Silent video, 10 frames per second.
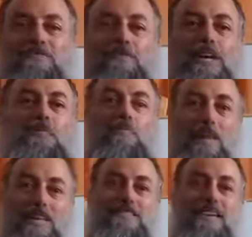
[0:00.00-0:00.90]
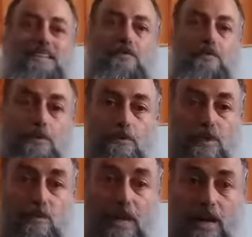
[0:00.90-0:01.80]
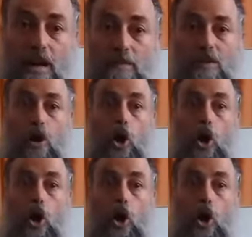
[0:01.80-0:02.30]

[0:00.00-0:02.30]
they will become the best days, they will become